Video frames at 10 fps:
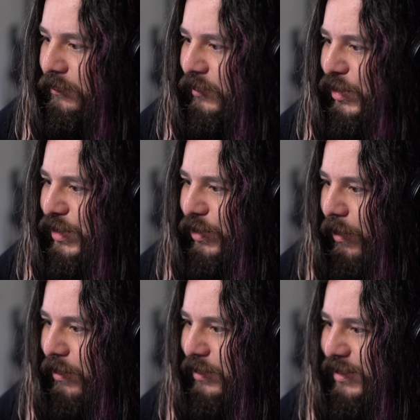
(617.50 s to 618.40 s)
the
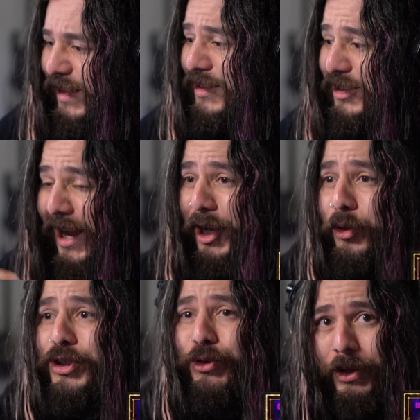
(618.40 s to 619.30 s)
songs. That's a
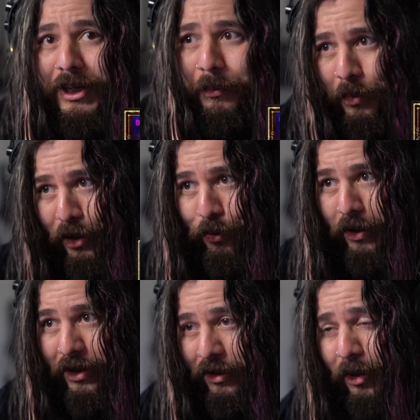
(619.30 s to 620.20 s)
title screen, by the
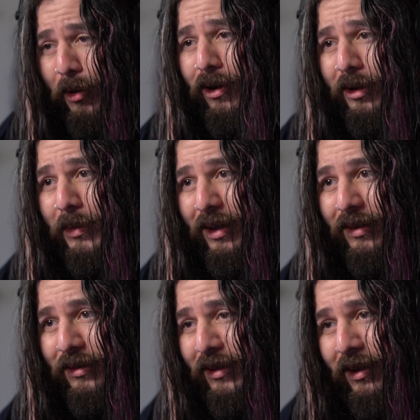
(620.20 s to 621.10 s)
way. Come on,
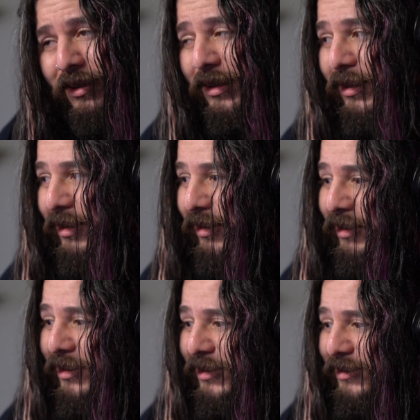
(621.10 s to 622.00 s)
man. Like
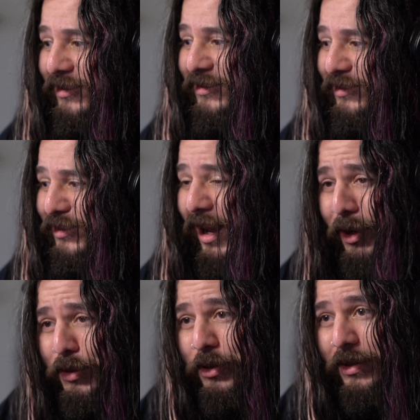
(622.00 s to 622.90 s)

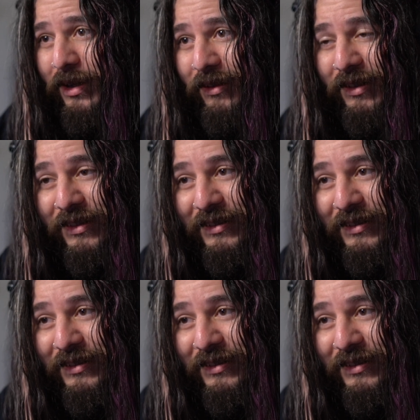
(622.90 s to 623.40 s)
title screen?